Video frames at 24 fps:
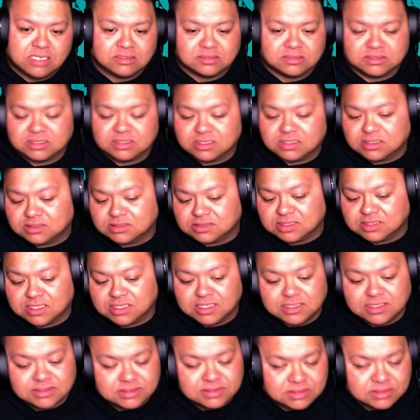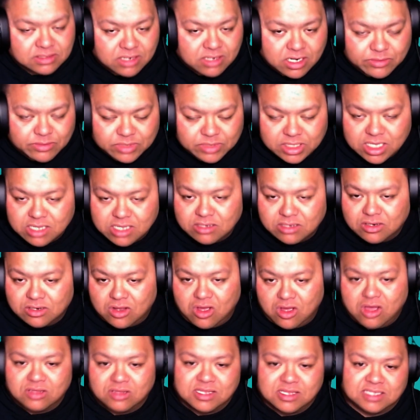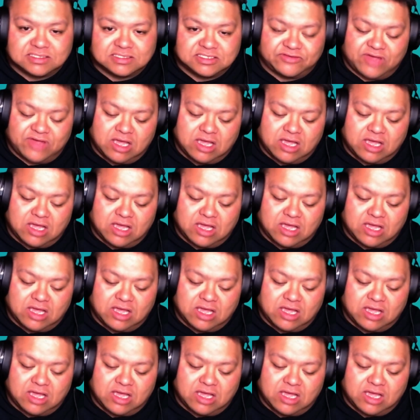There's a link to the Instagram account, all that stuff.